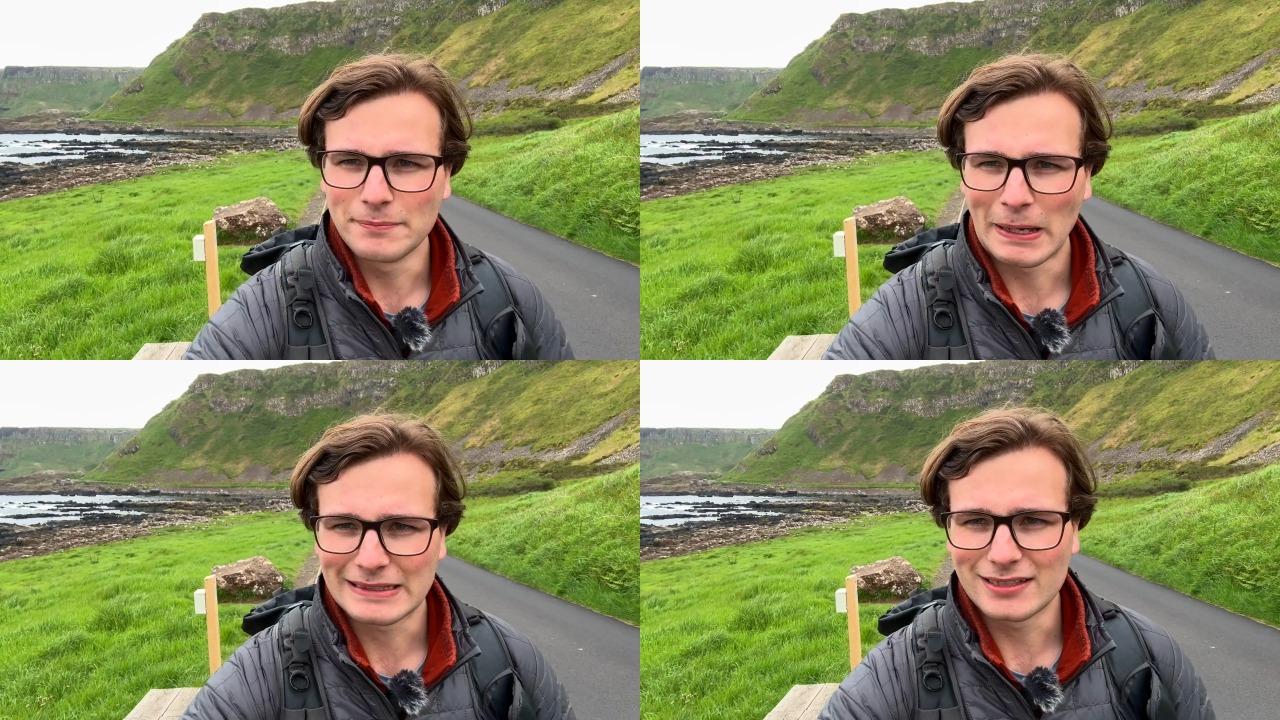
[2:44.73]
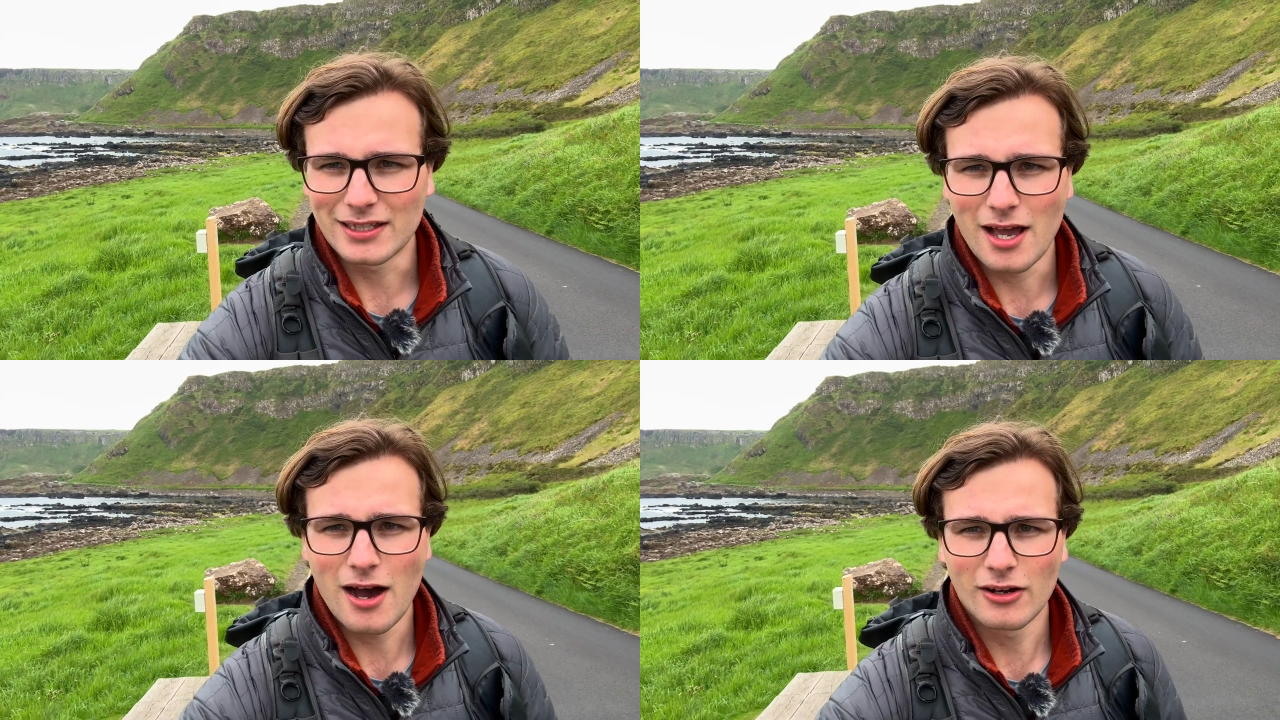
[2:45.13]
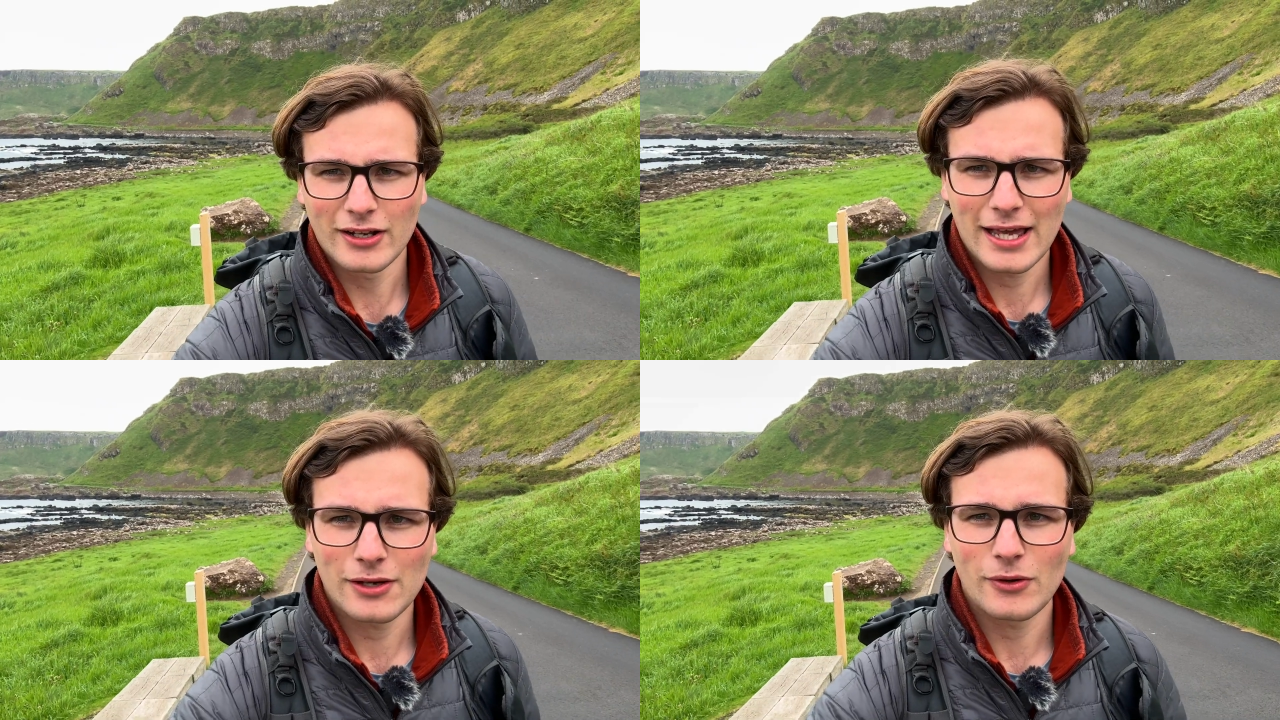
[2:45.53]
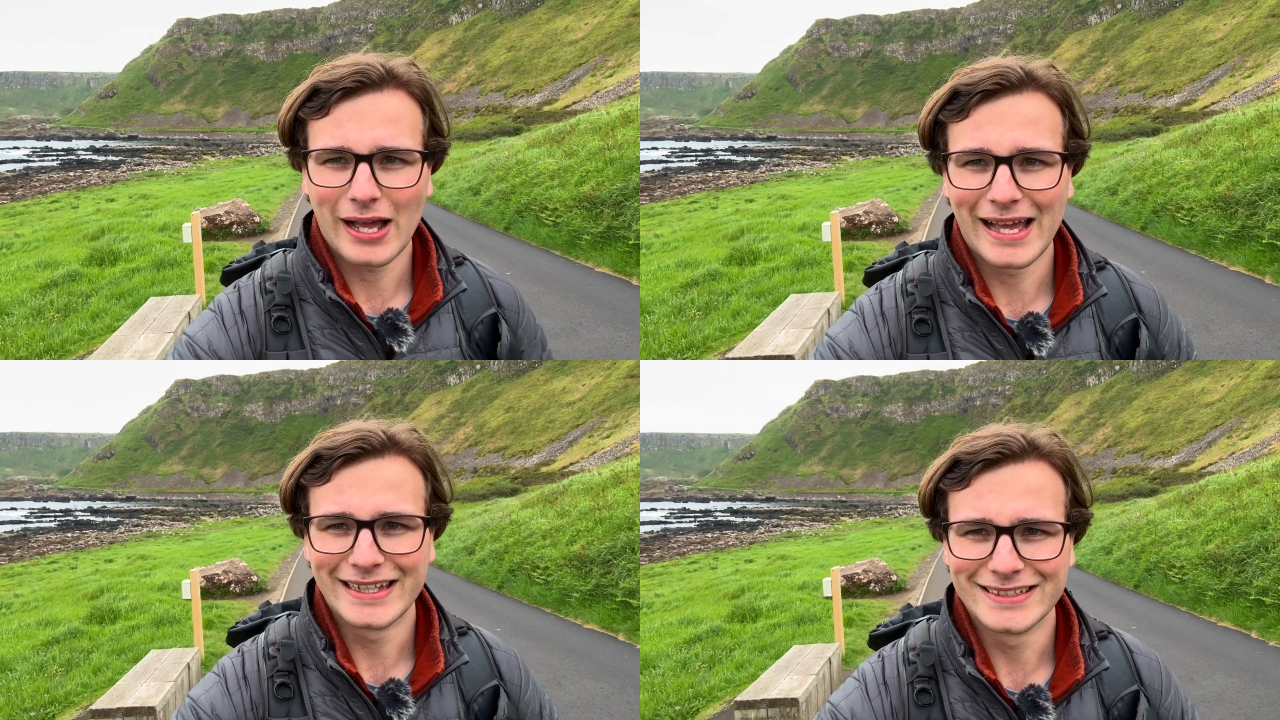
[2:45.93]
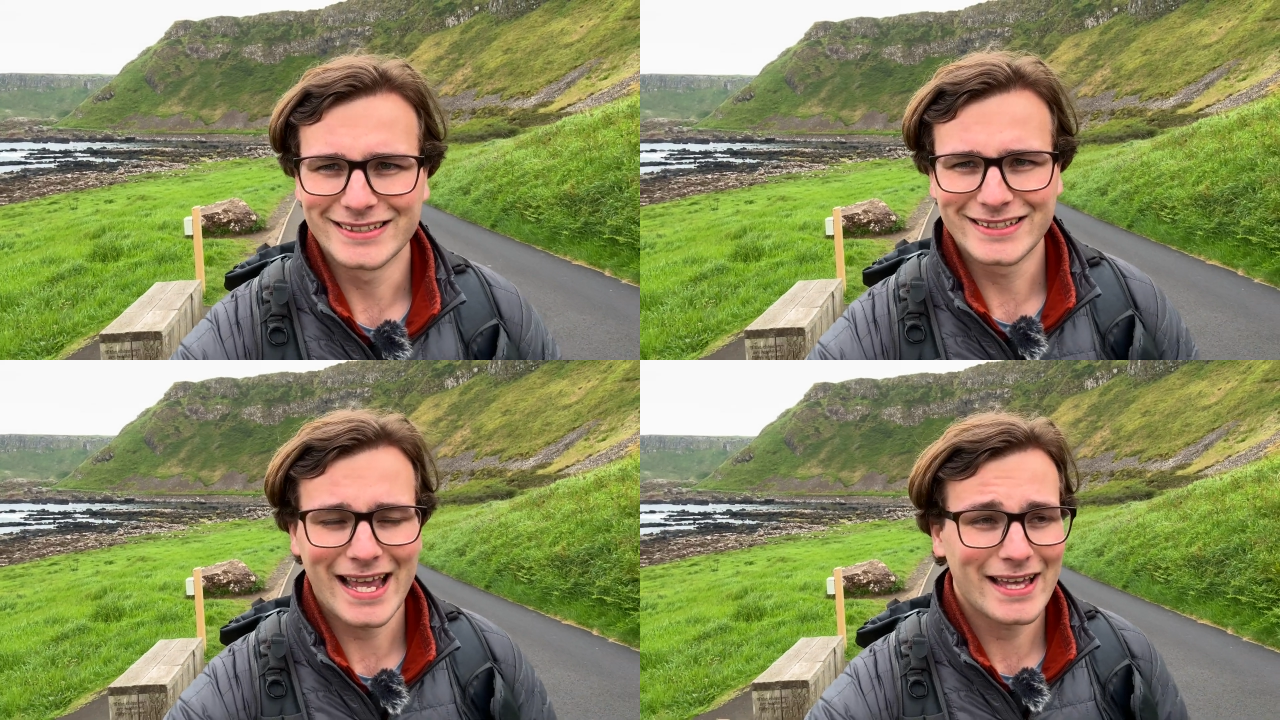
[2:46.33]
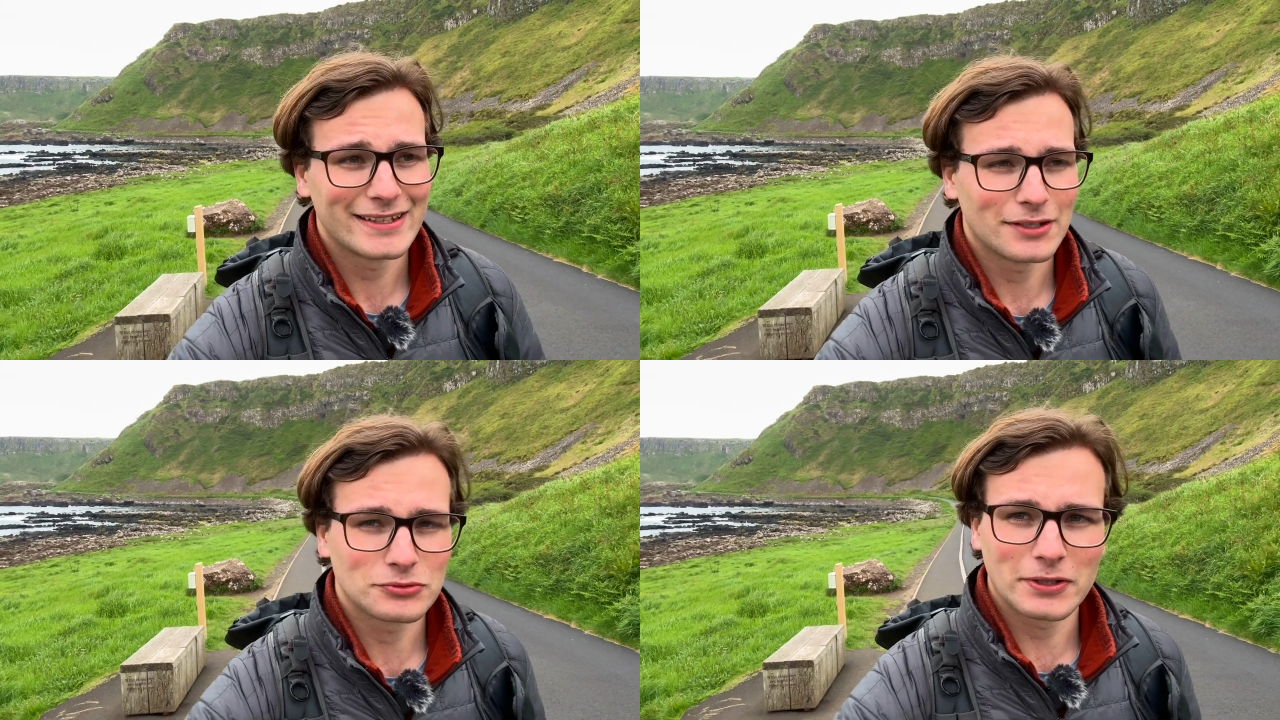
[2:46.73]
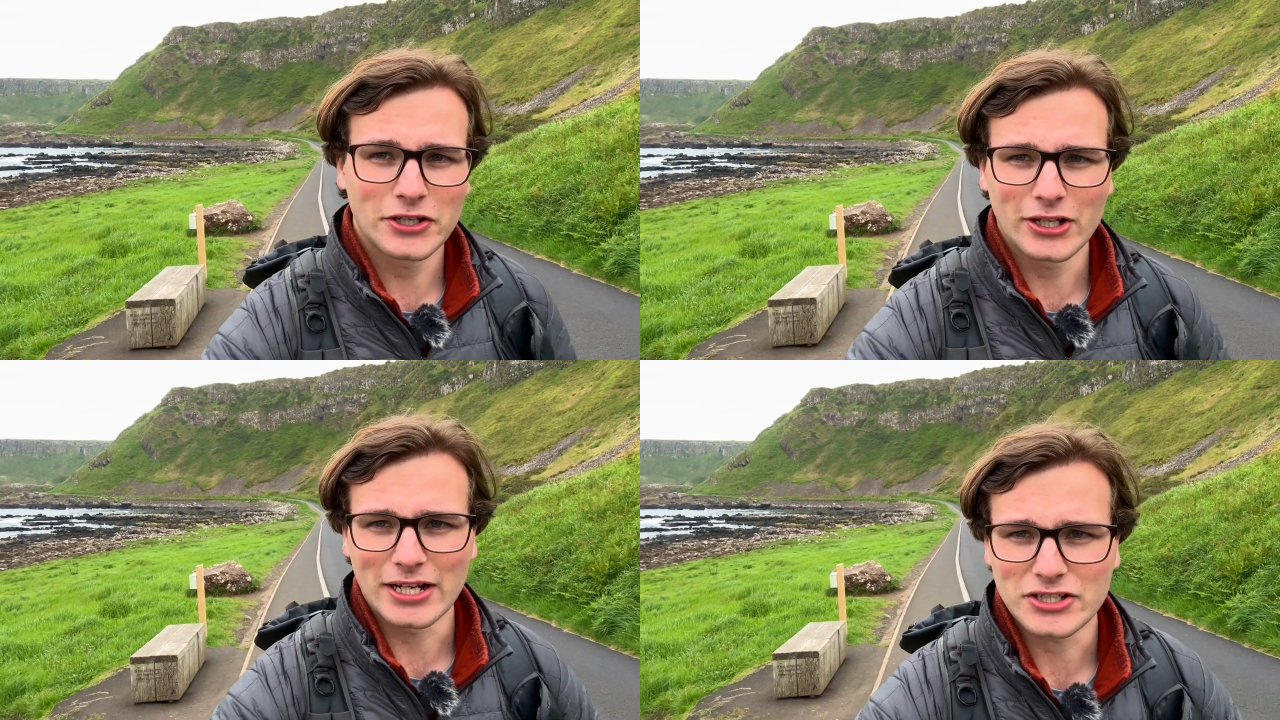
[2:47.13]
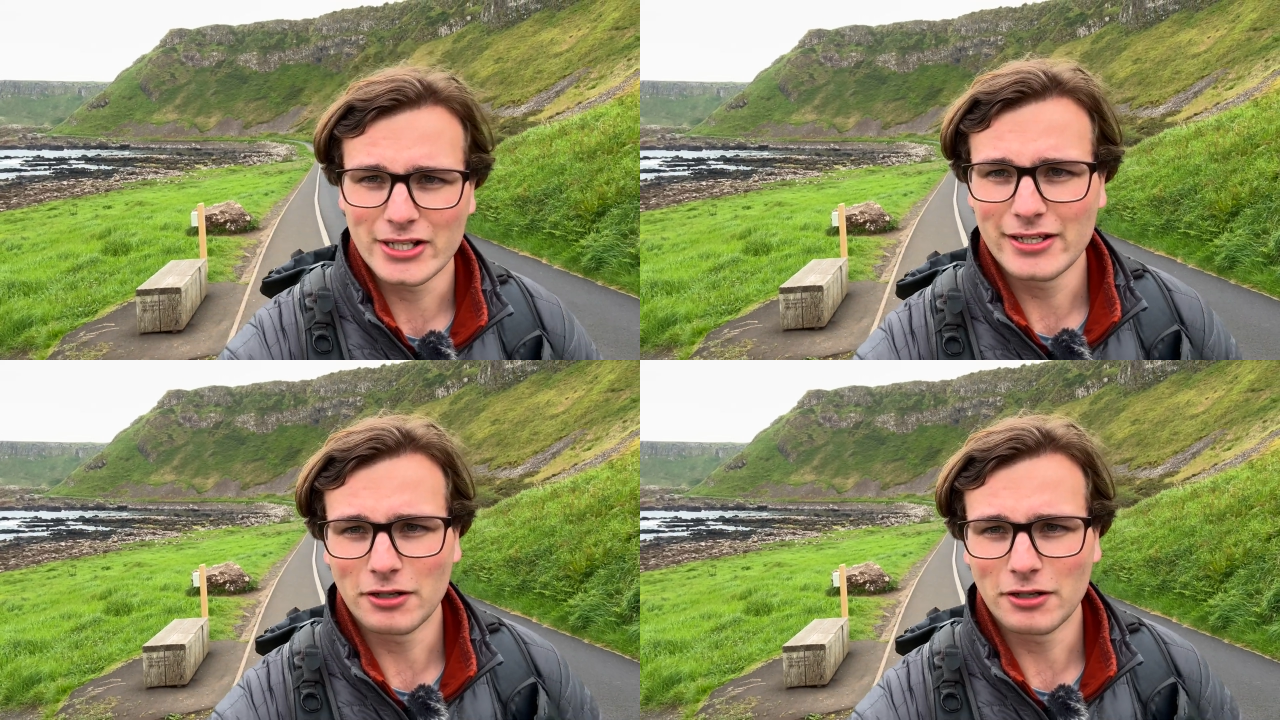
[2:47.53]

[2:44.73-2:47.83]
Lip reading: back to the car now, and yeah, that was really good actually.